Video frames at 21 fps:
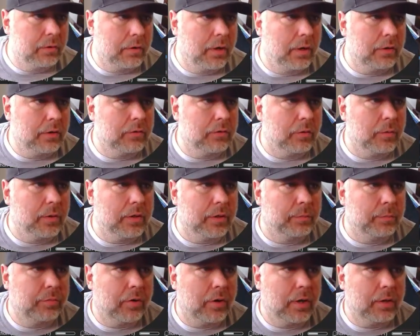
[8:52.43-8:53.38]
Okay, so what the
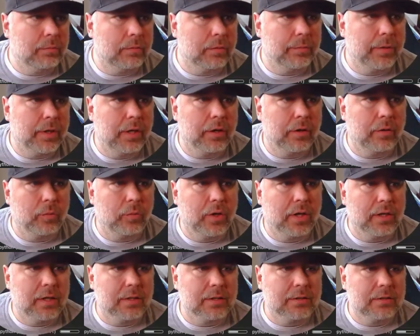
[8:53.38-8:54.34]
problem here
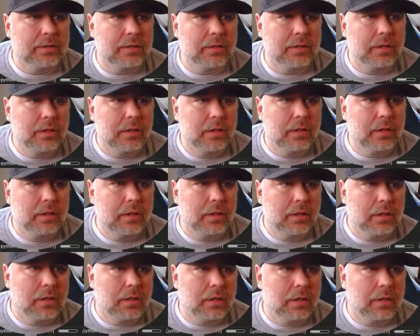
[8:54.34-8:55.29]
was
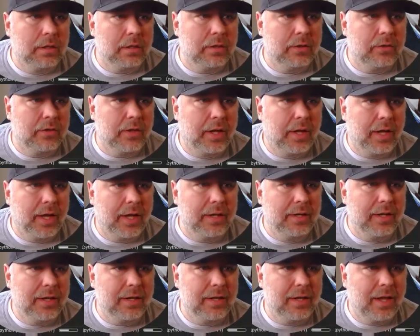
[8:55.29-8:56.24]
is that I
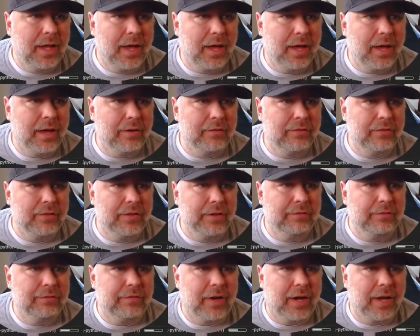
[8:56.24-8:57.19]
didn't have the
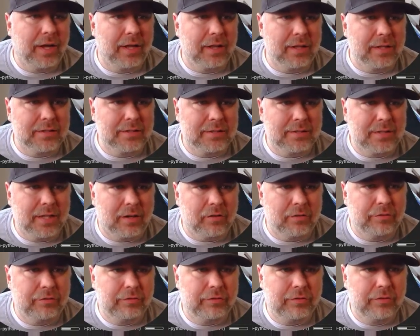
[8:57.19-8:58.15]
file
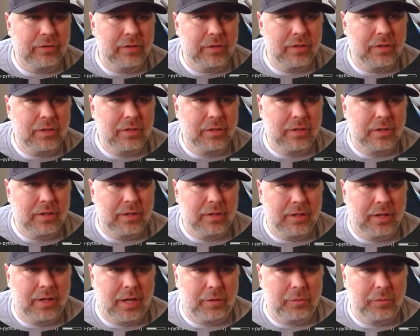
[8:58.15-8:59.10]
itself
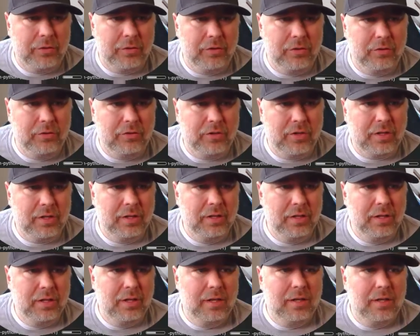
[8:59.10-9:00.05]
that I was using.
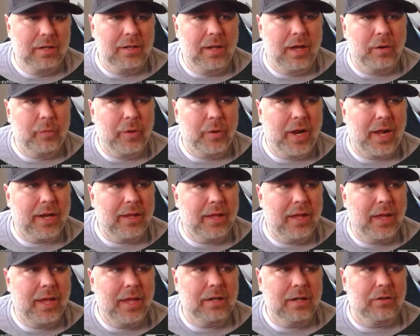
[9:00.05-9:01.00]
Now what I
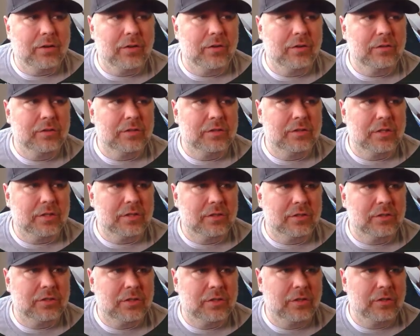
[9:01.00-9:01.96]
can do, just
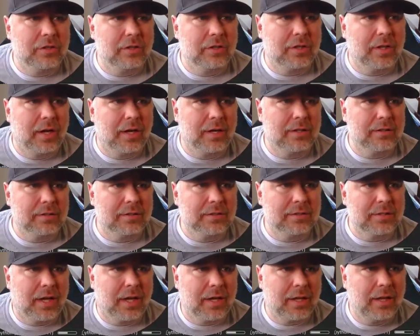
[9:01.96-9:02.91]
to show you guys,
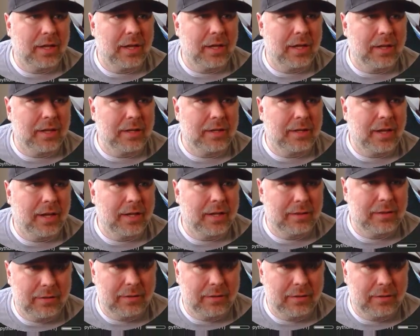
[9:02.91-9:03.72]
is I can take